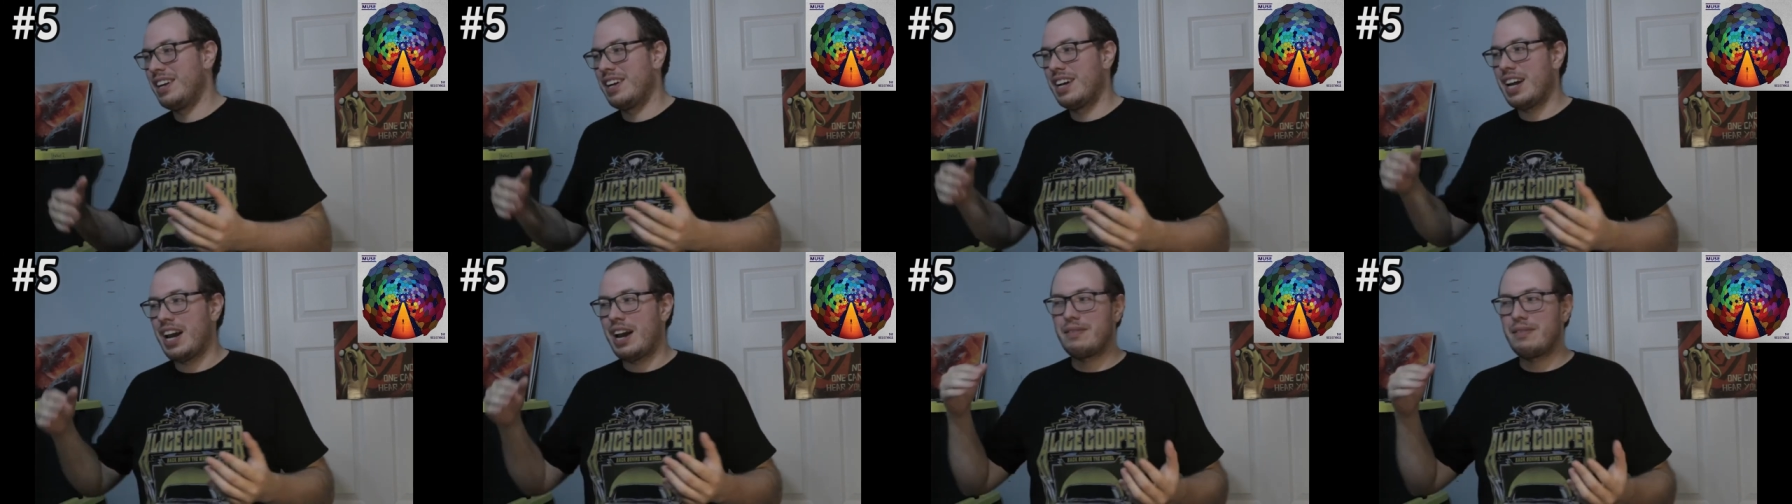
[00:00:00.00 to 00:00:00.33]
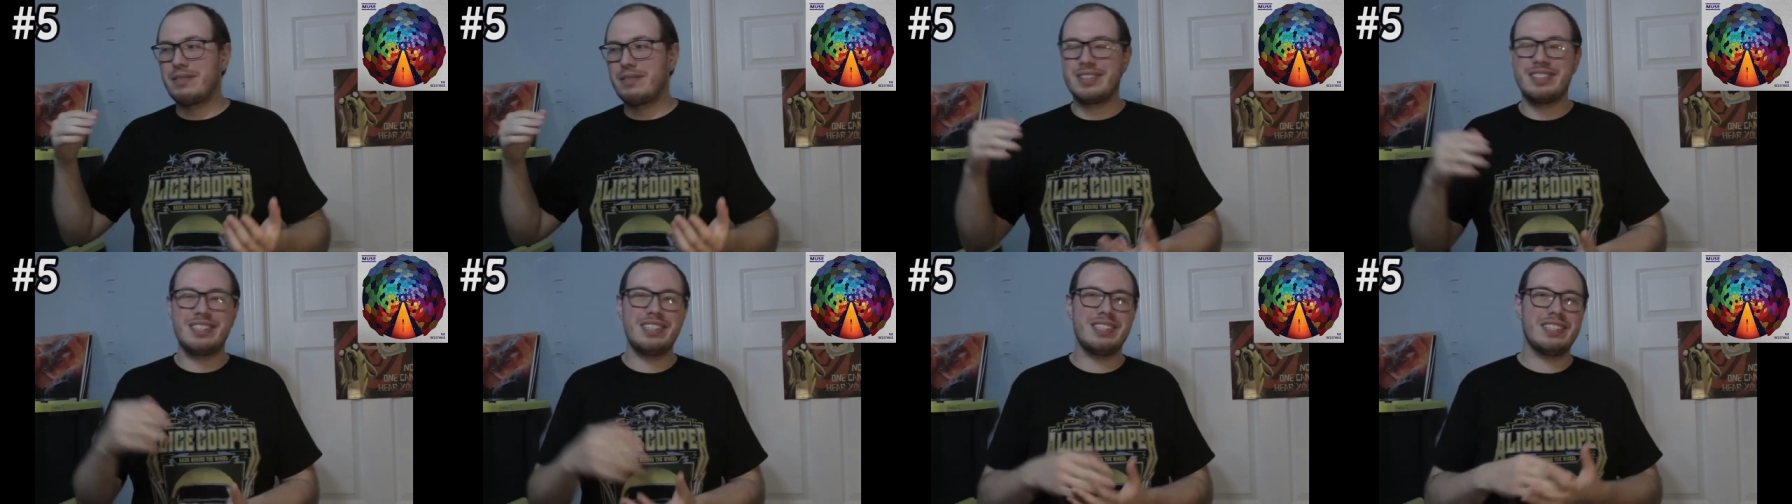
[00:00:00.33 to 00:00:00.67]

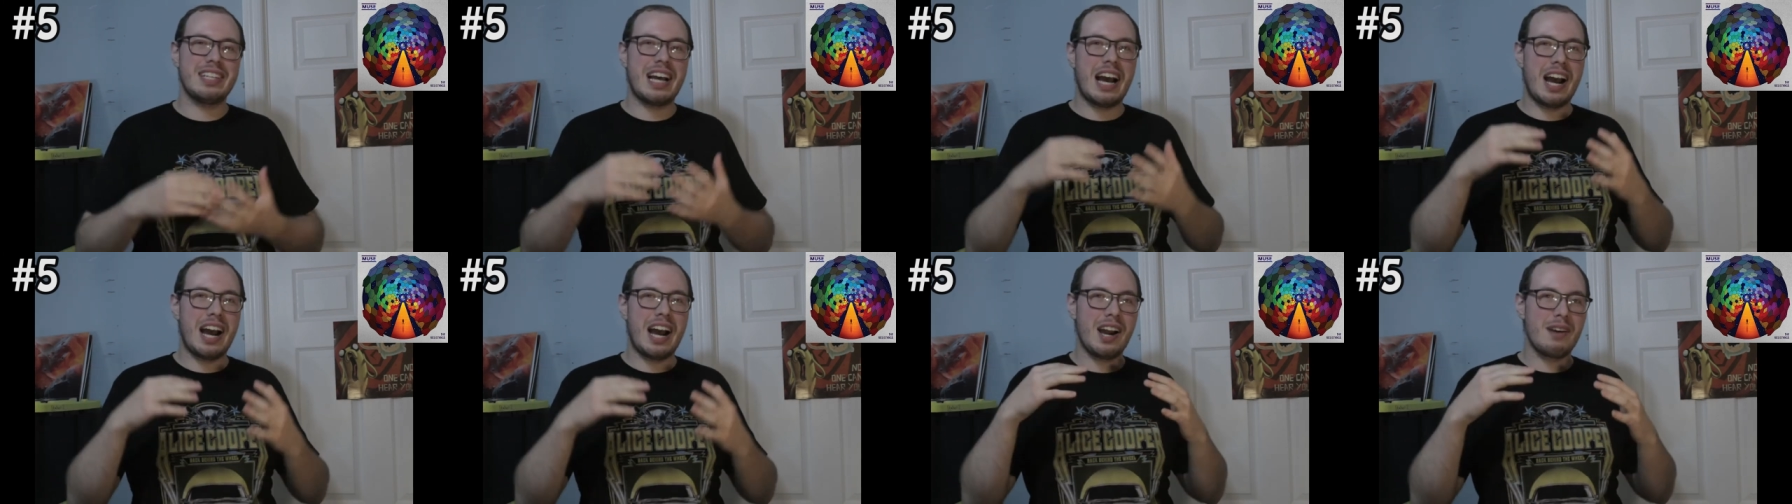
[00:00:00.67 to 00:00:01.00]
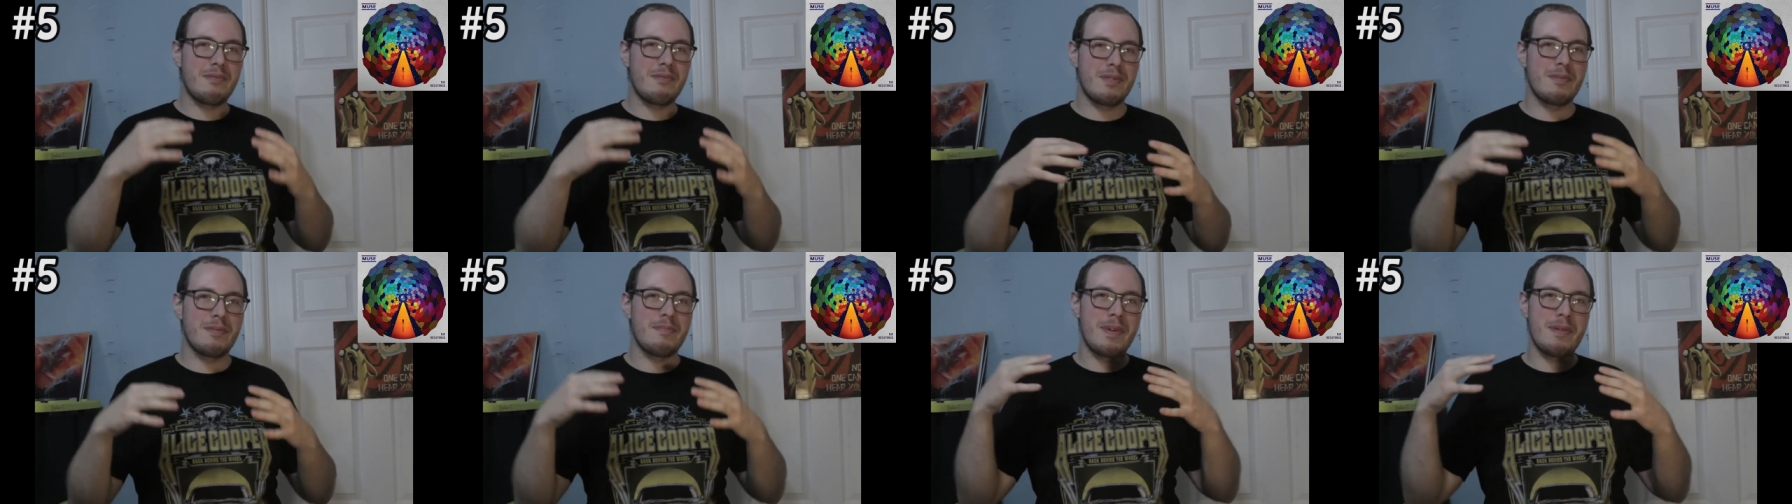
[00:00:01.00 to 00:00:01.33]
Ever since I
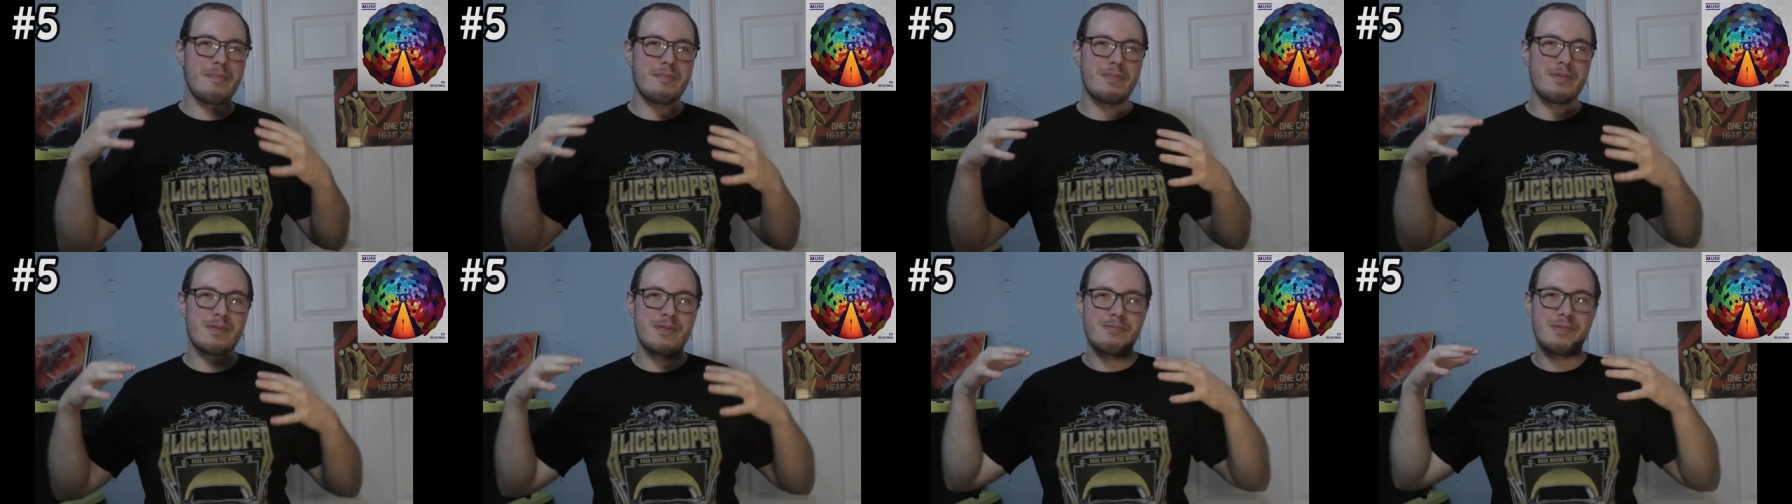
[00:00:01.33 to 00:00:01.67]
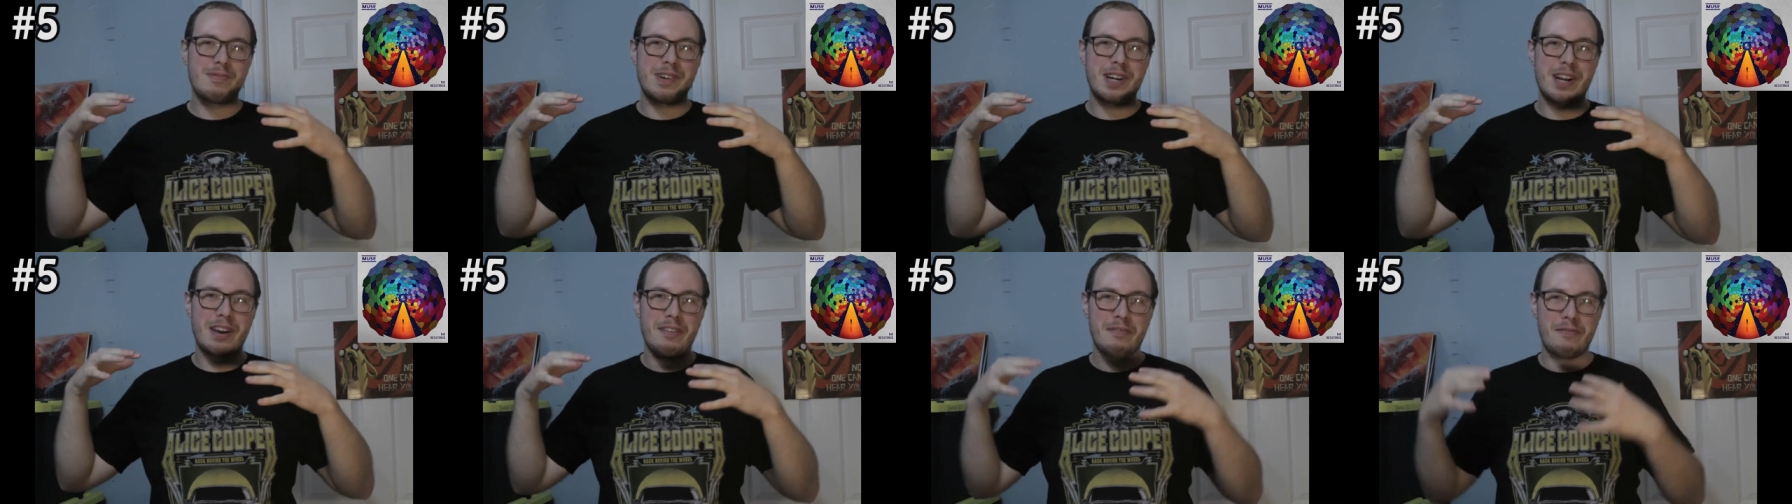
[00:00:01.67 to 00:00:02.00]
remember
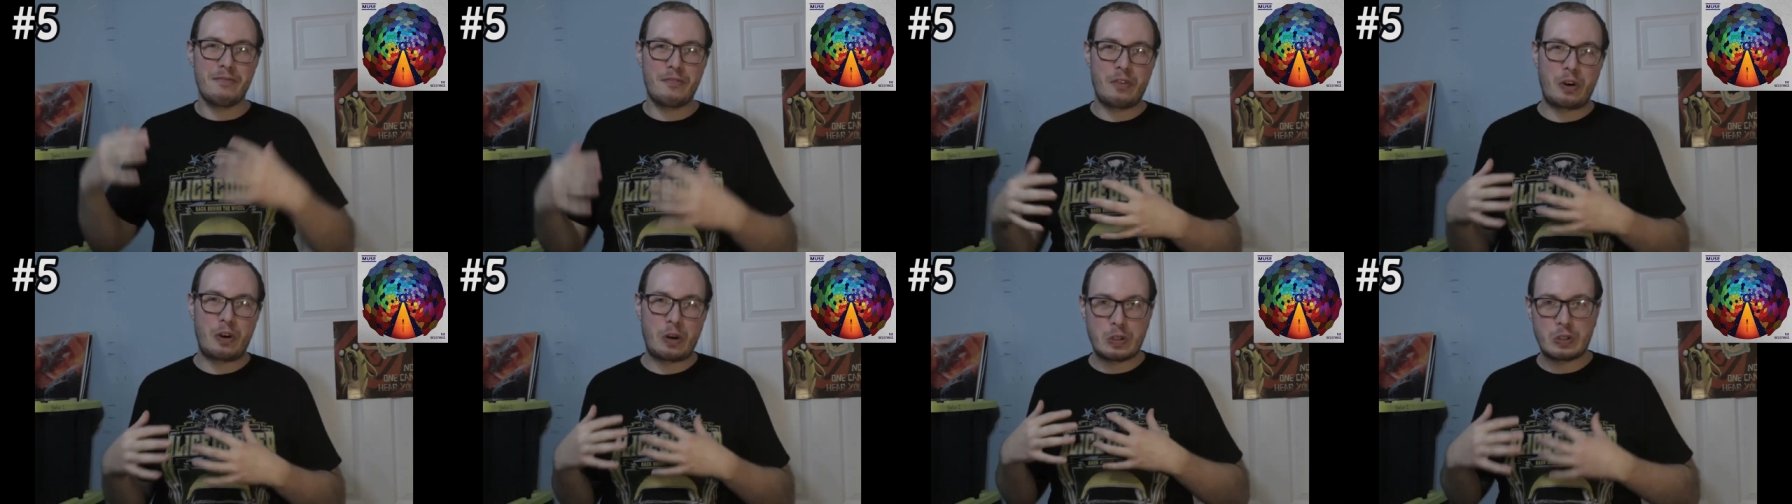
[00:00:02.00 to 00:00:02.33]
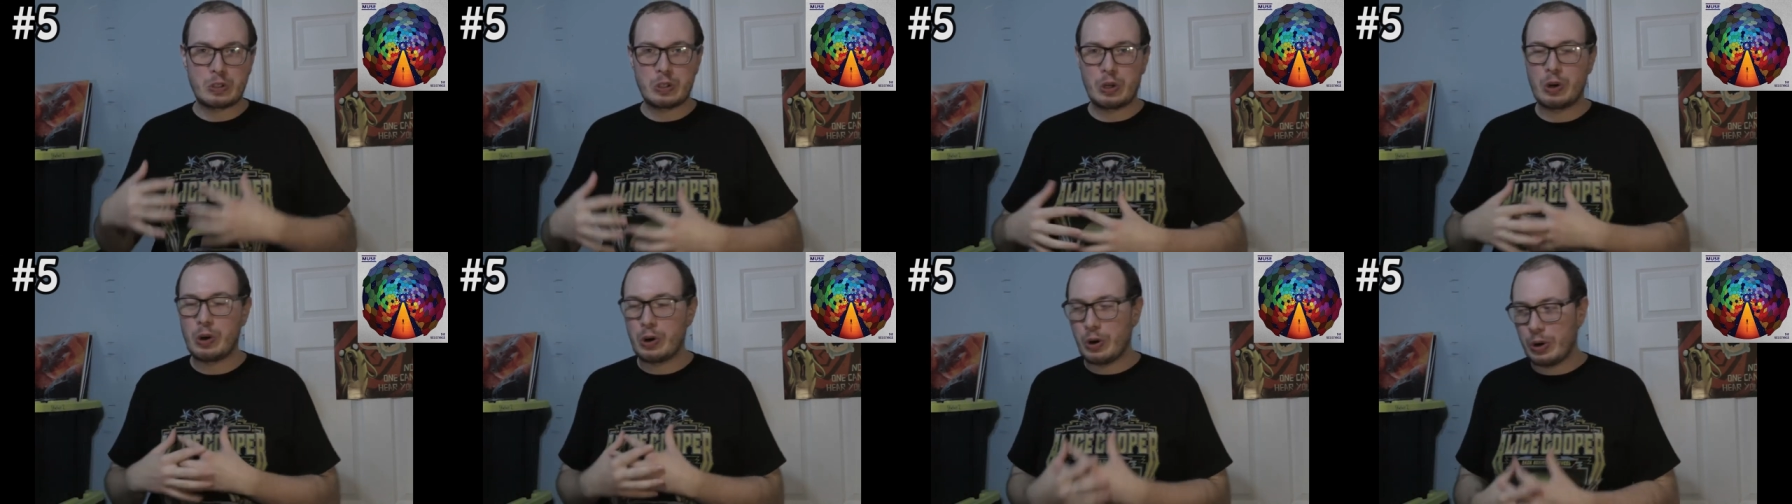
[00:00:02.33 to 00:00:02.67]
when I
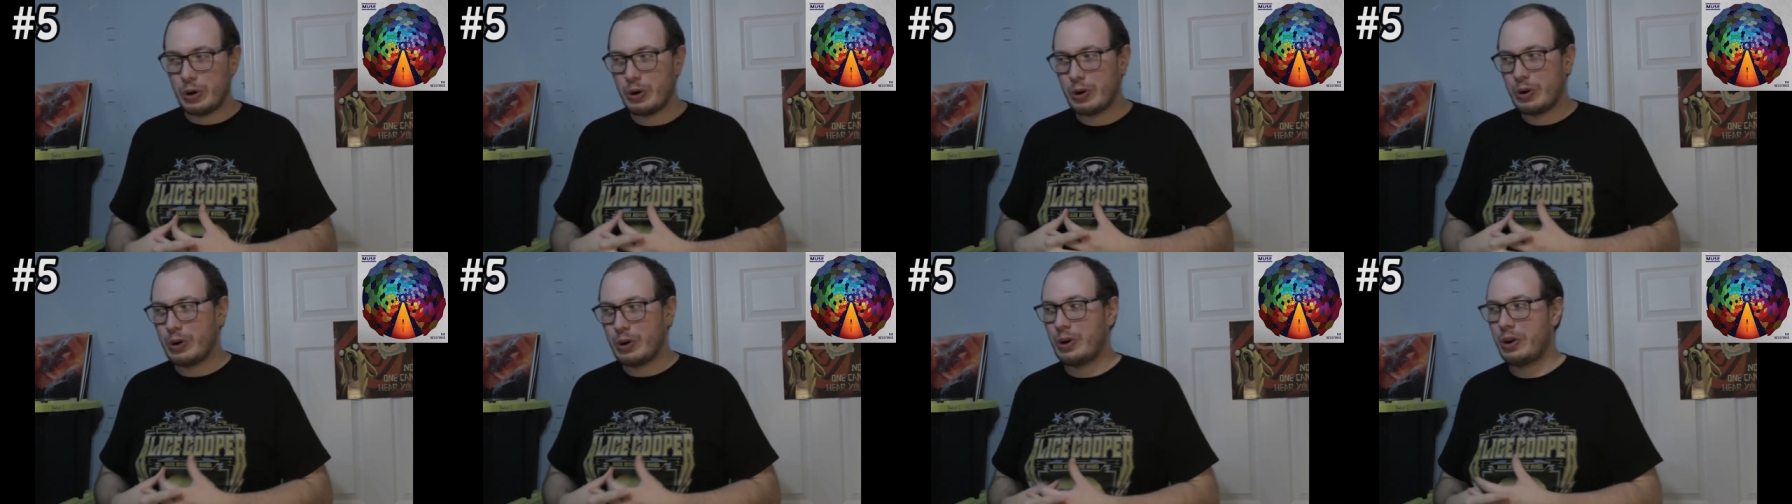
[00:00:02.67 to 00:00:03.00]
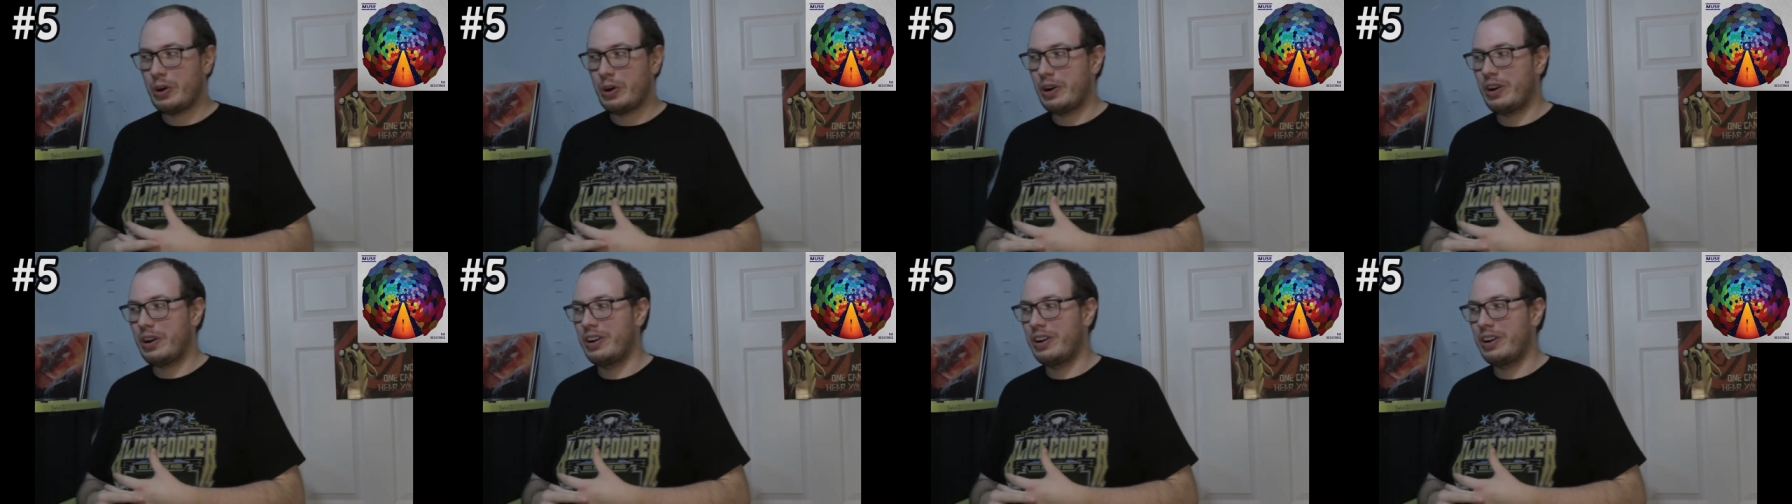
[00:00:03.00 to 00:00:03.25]
first heard